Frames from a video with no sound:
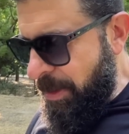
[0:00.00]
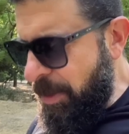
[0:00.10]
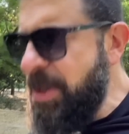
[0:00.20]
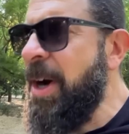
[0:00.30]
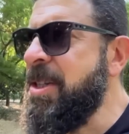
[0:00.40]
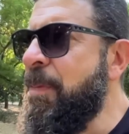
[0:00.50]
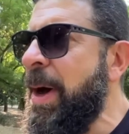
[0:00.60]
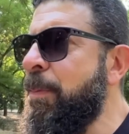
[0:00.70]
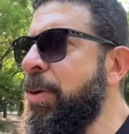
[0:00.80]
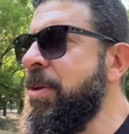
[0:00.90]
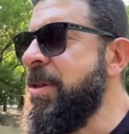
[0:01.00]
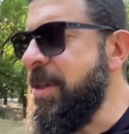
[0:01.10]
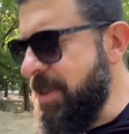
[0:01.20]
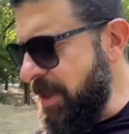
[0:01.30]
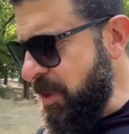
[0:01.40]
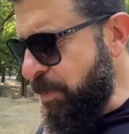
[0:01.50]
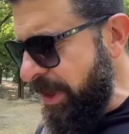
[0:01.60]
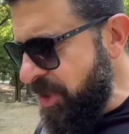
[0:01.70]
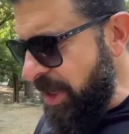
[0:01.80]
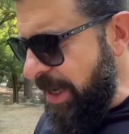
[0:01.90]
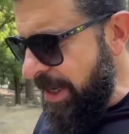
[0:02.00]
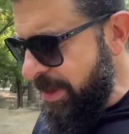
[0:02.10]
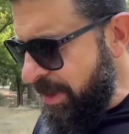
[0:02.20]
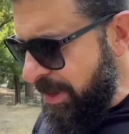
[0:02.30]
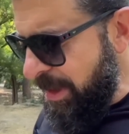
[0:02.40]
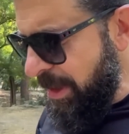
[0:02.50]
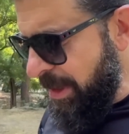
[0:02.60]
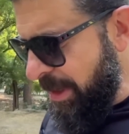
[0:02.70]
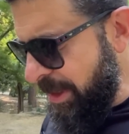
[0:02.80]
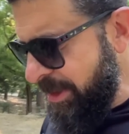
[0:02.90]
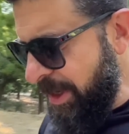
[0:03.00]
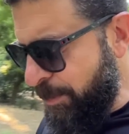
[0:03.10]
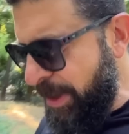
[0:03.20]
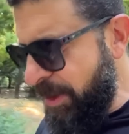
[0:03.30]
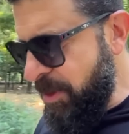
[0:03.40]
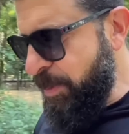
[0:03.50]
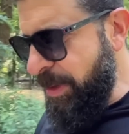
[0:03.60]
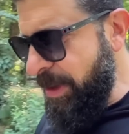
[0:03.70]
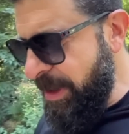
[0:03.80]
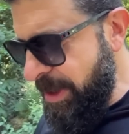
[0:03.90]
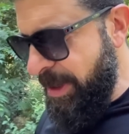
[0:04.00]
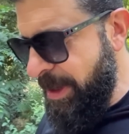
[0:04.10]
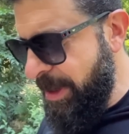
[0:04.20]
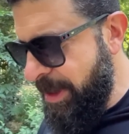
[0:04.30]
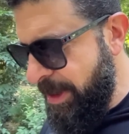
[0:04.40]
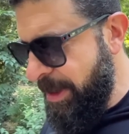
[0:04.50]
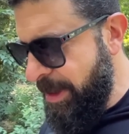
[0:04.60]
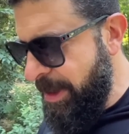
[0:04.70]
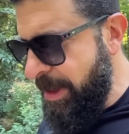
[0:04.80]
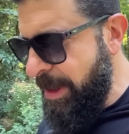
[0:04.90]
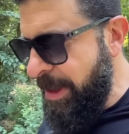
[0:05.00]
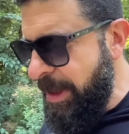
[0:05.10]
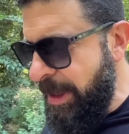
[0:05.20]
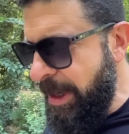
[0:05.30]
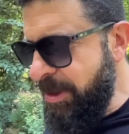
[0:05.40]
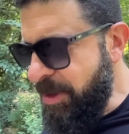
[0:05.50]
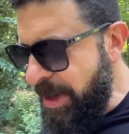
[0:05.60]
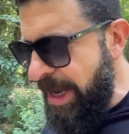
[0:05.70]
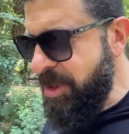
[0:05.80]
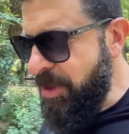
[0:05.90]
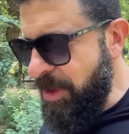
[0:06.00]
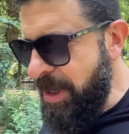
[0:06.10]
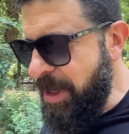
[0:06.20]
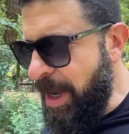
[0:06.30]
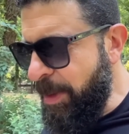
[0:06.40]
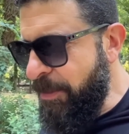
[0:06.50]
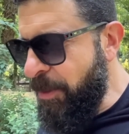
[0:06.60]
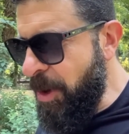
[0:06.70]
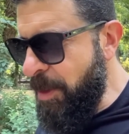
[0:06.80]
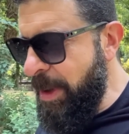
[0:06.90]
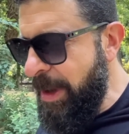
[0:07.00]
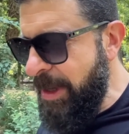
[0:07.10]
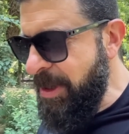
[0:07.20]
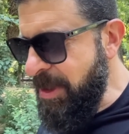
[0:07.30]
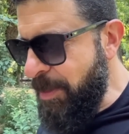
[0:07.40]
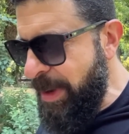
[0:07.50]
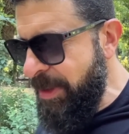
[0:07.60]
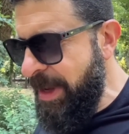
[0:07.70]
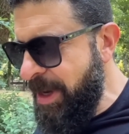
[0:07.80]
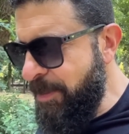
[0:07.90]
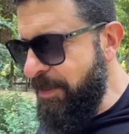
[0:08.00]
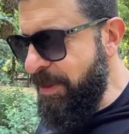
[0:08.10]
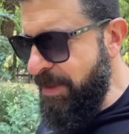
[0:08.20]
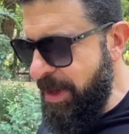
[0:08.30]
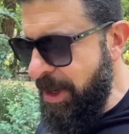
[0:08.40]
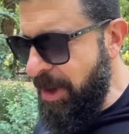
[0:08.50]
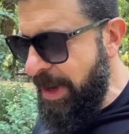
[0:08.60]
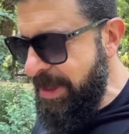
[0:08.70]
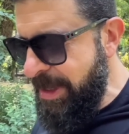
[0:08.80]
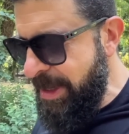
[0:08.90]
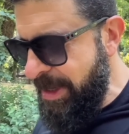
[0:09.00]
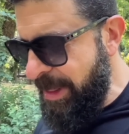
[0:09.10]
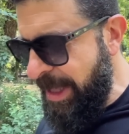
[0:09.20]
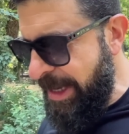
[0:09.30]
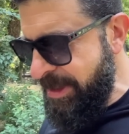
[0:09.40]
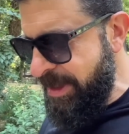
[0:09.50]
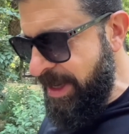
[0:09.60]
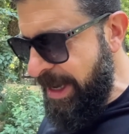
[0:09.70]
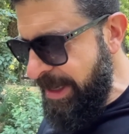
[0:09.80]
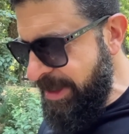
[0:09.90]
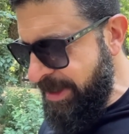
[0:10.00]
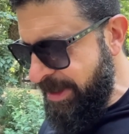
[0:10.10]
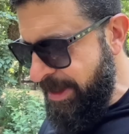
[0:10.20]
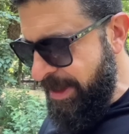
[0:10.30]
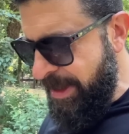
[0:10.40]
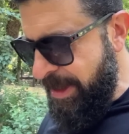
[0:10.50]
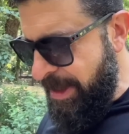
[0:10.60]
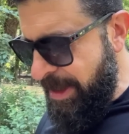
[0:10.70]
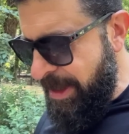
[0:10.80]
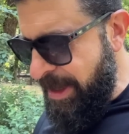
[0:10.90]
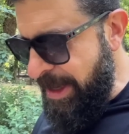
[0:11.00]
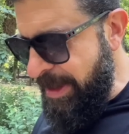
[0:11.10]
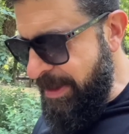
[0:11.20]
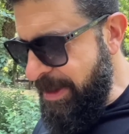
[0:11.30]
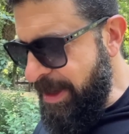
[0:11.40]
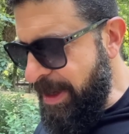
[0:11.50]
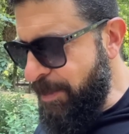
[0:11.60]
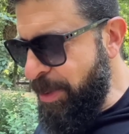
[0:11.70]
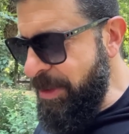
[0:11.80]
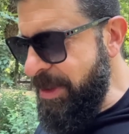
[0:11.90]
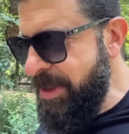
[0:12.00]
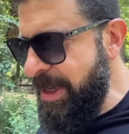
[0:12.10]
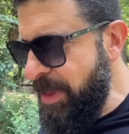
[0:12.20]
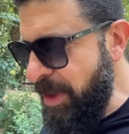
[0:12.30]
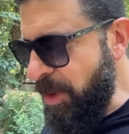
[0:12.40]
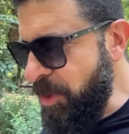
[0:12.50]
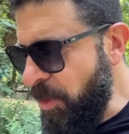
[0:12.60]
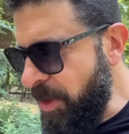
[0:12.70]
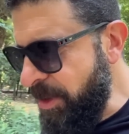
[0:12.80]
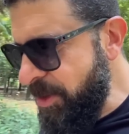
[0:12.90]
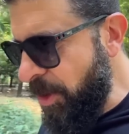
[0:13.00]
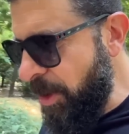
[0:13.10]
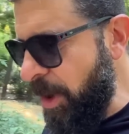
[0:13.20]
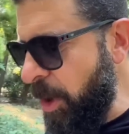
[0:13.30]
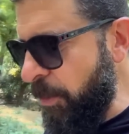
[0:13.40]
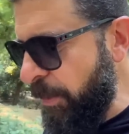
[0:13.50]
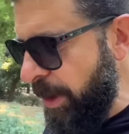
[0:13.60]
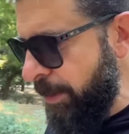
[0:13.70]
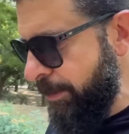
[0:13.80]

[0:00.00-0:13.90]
We talked about Putin's speech at the St. Petersburg International Economic Forum. I talked about that in the video I did last night. And Putin said the old world is over.